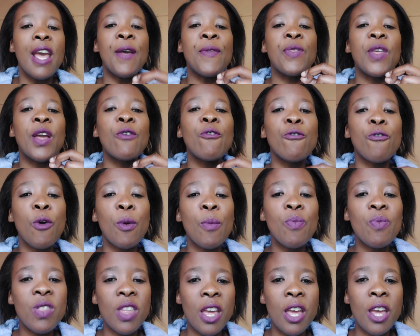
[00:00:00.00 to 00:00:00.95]
And then
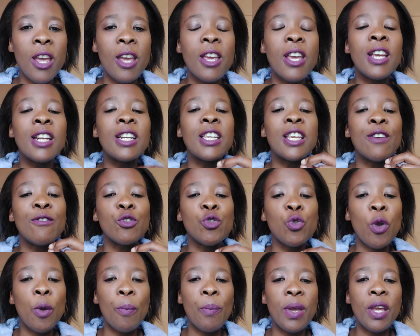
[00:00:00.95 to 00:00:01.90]
from there, it gives
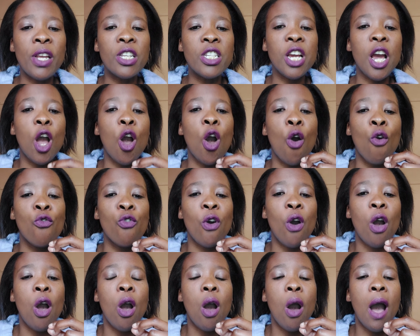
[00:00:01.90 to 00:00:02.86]
you a picture of
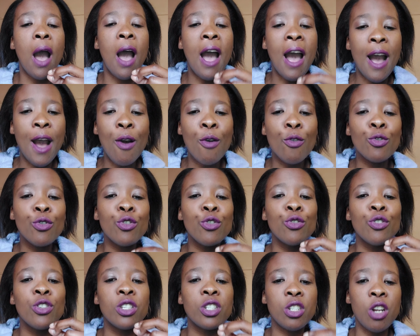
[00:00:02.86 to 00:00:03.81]
how
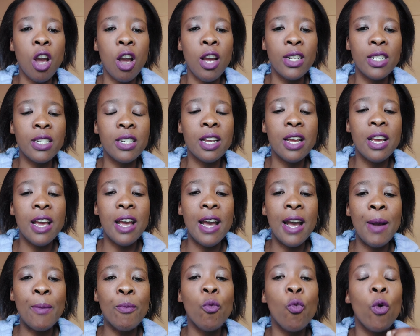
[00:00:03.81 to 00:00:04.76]
to start,
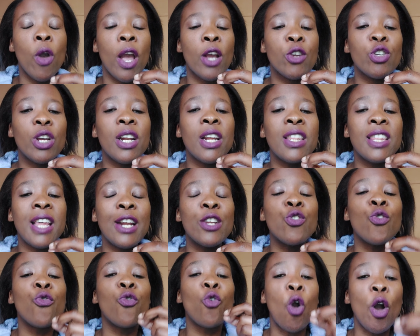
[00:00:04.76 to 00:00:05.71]
actually,
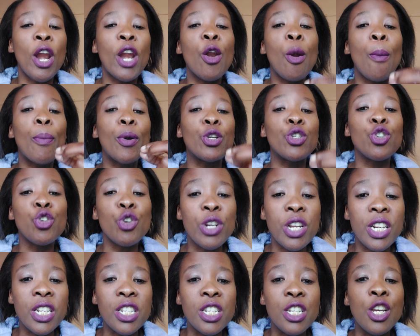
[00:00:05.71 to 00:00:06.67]
that you've got an
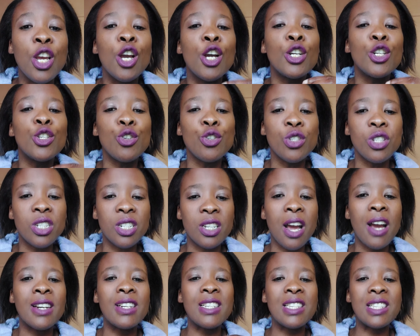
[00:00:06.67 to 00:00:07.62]
opportunity to
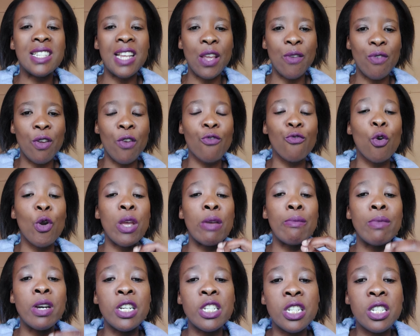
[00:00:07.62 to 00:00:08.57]
start saving for
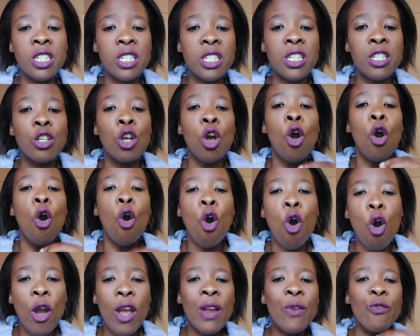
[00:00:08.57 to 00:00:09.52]
emergencies
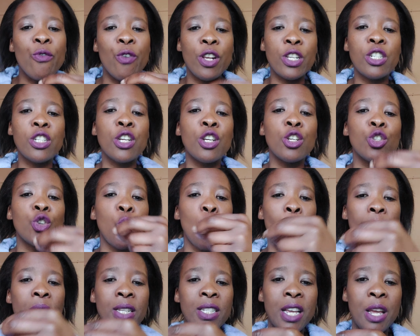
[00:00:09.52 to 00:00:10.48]
or investing
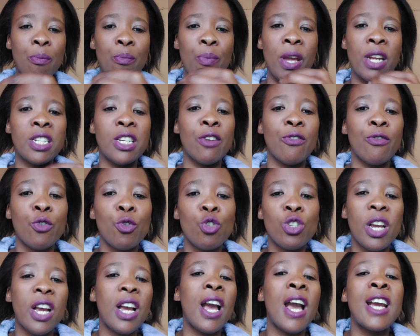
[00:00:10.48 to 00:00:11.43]
towards a better
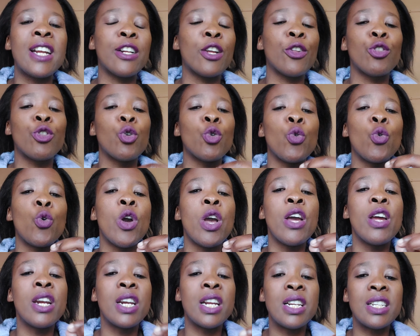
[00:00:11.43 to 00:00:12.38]
future, either through
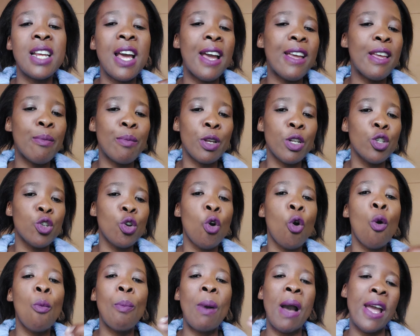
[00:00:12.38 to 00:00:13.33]
retirement
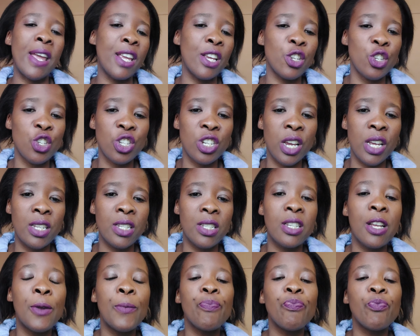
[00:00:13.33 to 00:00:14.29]
or buying shares,